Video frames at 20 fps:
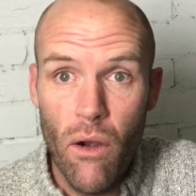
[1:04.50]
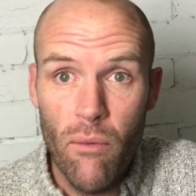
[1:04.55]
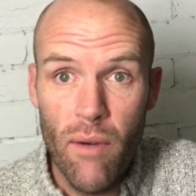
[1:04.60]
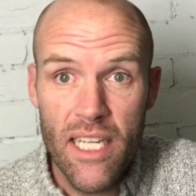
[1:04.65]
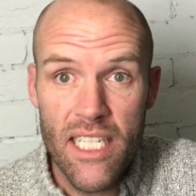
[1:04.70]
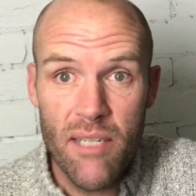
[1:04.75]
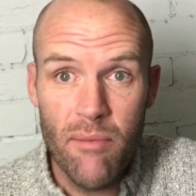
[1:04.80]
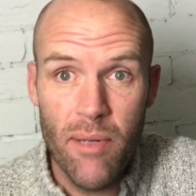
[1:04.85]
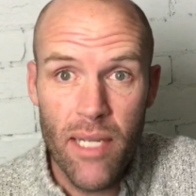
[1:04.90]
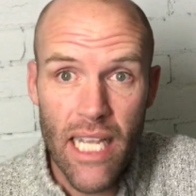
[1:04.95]
a
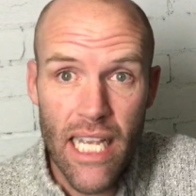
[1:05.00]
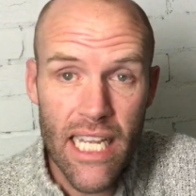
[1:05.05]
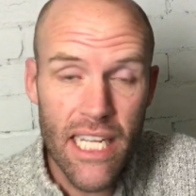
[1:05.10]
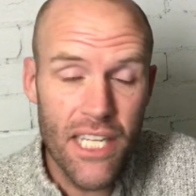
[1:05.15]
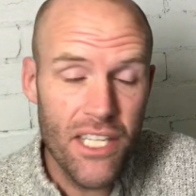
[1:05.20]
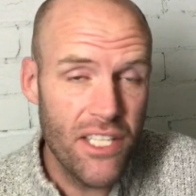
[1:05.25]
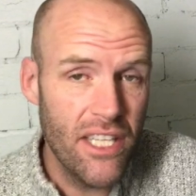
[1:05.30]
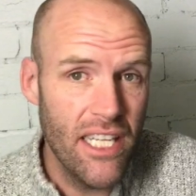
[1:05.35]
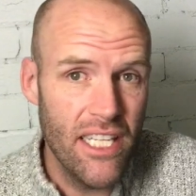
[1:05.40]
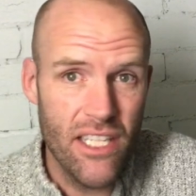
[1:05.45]
recipe
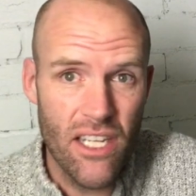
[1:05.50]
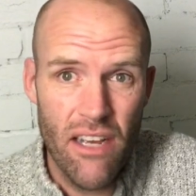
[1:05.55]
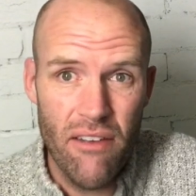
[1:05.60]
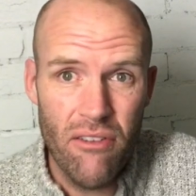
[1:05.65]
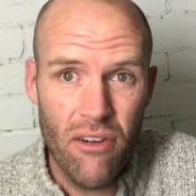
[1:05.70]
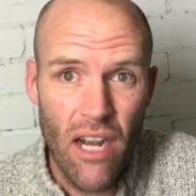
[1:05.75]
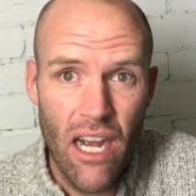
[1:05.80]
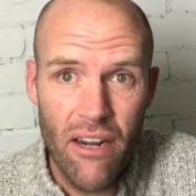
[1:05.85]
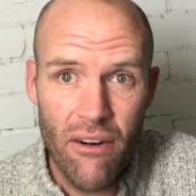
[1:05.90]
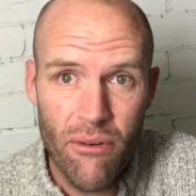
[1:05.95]
each. There's
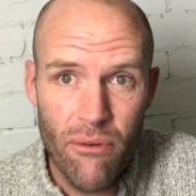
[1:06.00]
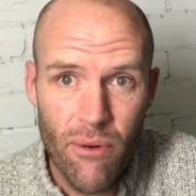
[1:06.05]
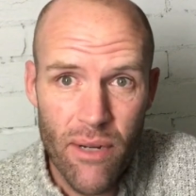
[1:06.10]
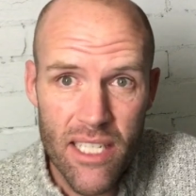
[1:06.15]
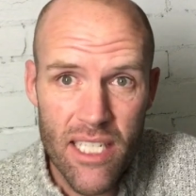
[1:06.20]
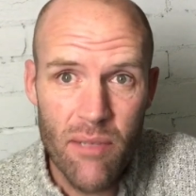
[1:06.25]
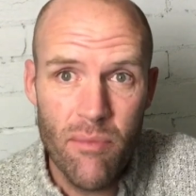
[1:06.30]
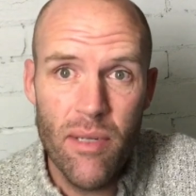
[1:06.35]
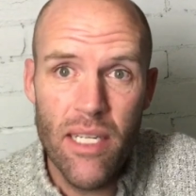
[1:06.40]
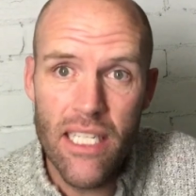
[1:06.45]
over 100
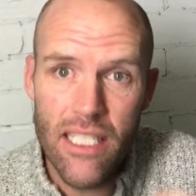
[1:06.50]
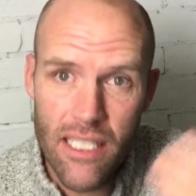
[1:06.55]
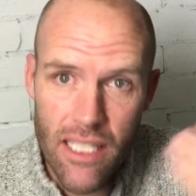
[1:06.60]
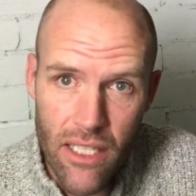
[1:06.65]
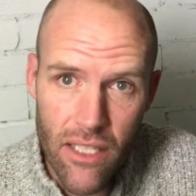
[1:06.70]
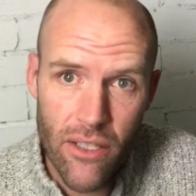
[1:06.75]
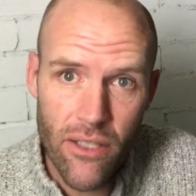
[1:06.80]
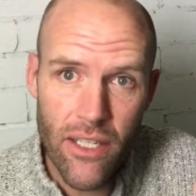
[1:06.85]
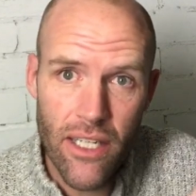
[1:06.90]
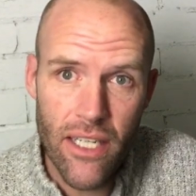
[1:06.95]
recipes,
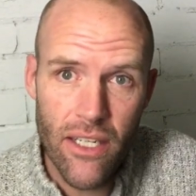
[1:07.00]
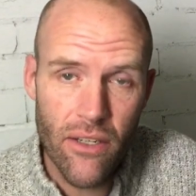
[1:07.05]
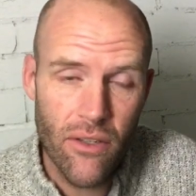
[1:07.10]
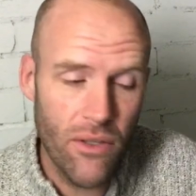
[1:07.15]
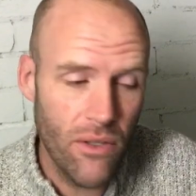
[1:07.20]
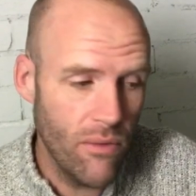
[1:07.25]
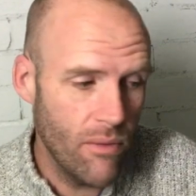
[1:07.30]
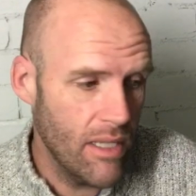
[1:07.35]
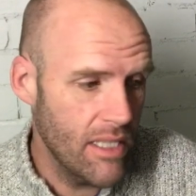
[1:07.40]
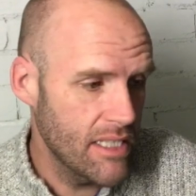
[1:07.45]
including all
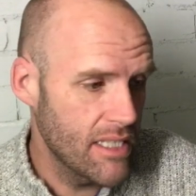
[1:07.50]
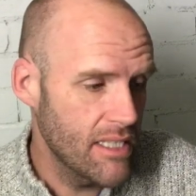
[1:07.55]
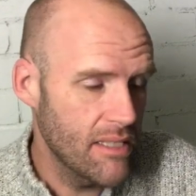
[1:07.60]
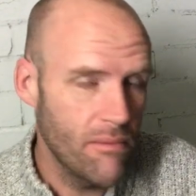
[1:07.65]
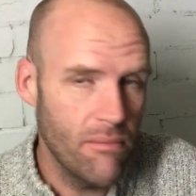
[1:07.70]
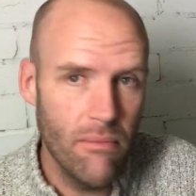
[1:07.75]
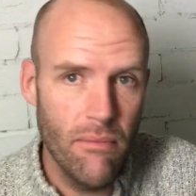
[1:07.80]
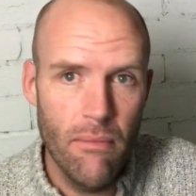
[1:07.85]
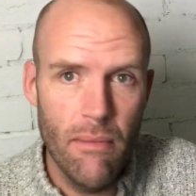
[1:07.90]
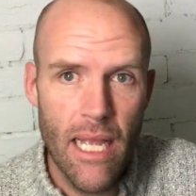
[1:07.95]
the ones
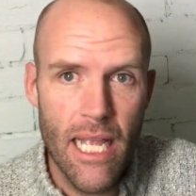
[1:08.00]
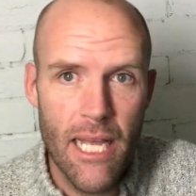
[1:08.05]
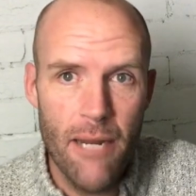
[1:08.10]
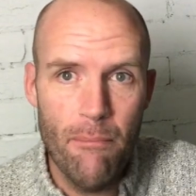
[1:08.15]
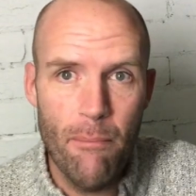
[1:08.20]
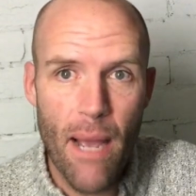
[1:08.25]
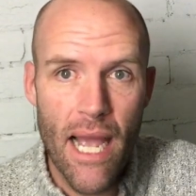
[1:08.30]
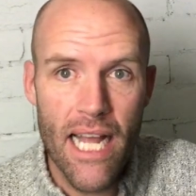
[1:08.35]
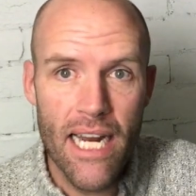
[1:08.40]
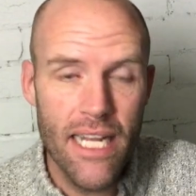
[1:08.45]
that me
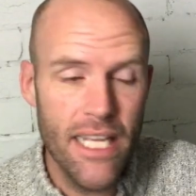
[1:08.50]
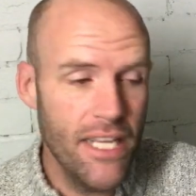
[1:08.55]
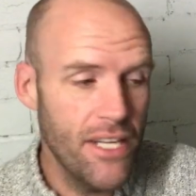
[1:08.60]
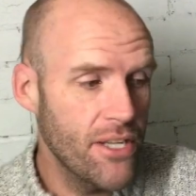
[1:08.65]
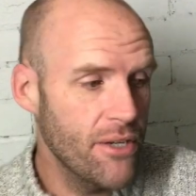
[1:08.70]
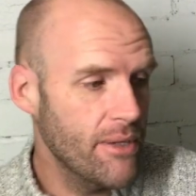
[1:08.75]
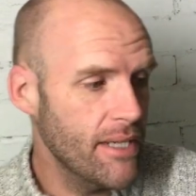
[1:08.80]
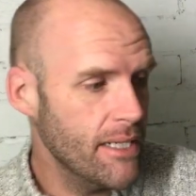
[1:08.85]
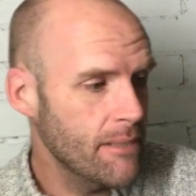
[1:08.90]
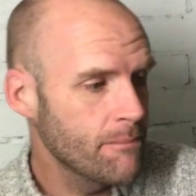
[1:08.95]
and Mandy are
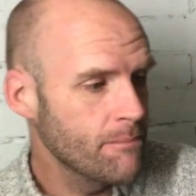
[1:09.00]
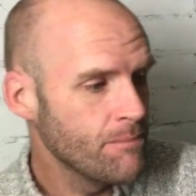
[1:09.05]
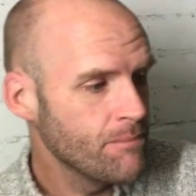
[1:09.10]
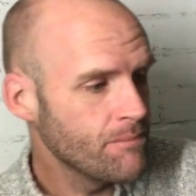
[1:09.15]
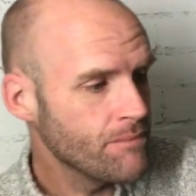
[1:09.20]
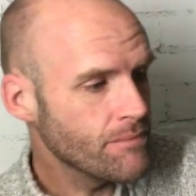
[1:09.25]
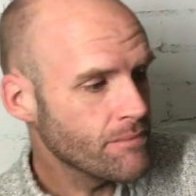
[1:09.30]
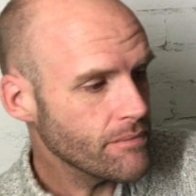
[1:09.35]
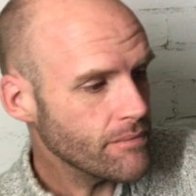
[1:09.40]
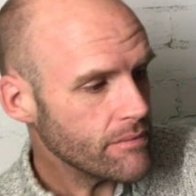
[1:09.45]
doing.
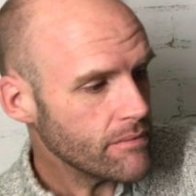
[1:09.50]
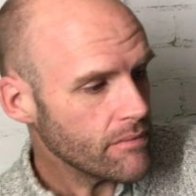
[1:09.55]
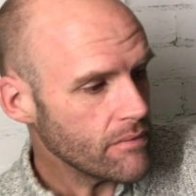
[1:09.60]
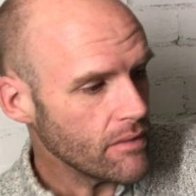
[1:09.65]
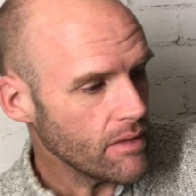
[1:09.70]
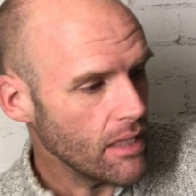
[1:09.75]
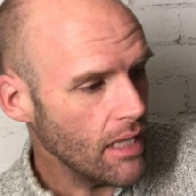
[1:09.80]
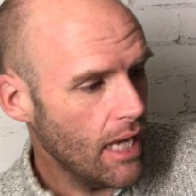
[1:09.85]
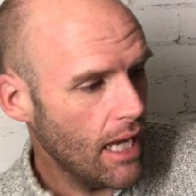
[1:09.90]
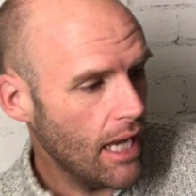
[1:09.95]

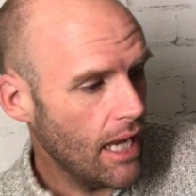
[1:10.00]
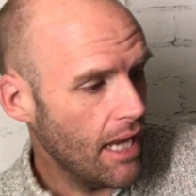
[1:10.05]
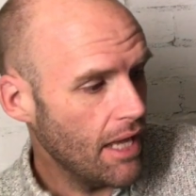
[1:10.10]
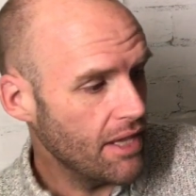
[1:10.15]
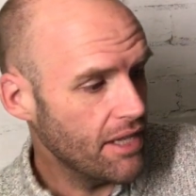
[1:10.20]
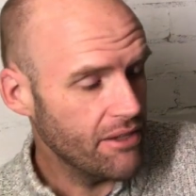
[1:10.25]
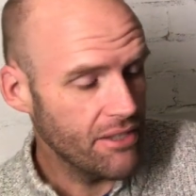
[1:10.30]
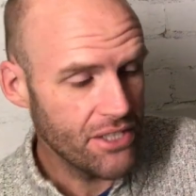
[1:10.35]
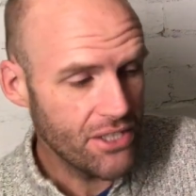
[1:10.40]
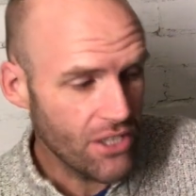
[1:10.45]

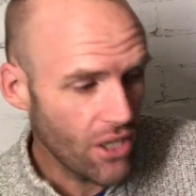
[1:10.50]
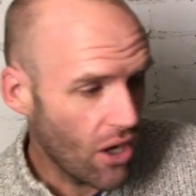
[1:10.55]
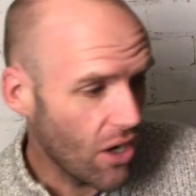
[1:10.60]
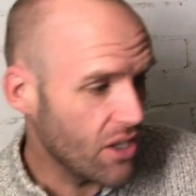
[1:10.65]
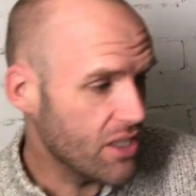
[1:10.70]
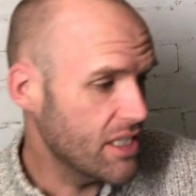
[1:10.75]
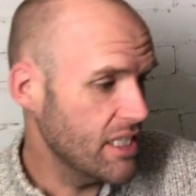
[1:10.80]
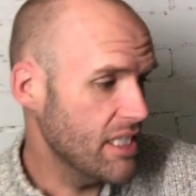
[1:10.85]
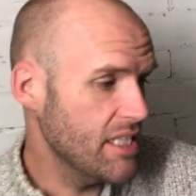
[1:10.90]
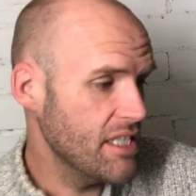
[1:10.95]
There are
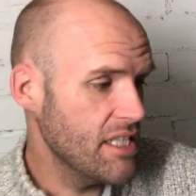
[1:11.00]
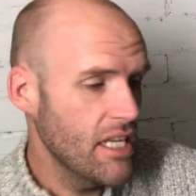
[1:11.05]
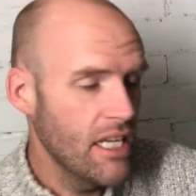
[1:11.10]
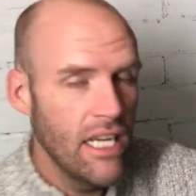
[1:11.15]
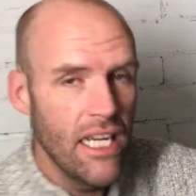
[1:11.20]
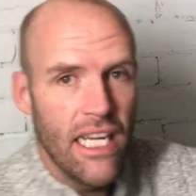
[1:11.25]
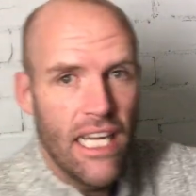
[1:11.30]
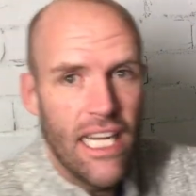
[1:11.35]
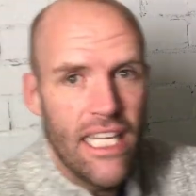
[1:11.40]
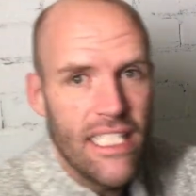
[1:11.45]
doctors,
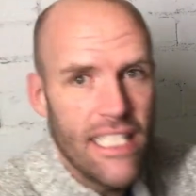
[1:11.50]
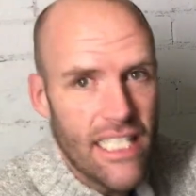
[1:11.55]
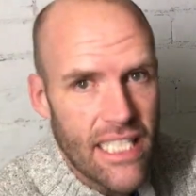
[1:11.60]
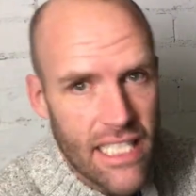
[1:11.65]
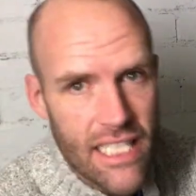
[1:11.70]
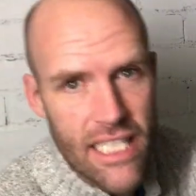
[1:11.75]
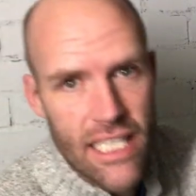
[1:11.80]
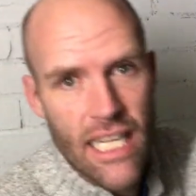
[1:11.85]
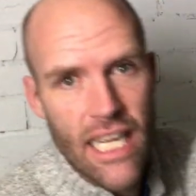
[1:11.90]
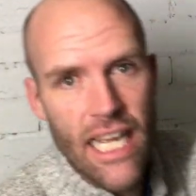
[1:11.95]
as you
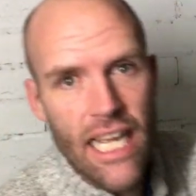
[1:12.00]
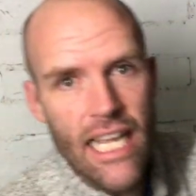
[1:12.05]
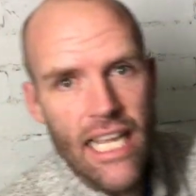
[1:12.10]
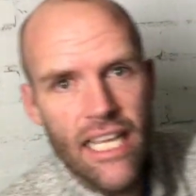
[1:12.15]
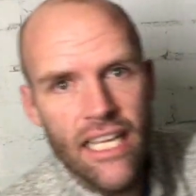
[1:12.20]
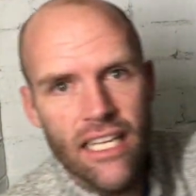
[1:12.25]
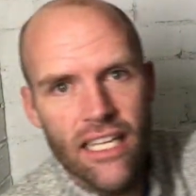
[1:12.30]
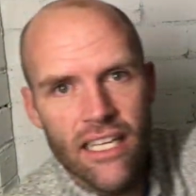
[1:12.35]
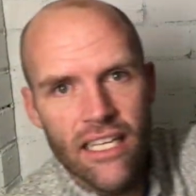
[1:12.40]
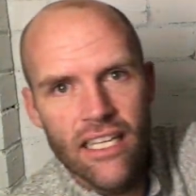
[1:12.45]
can
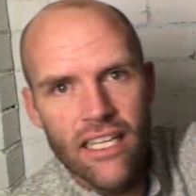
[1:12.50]
see.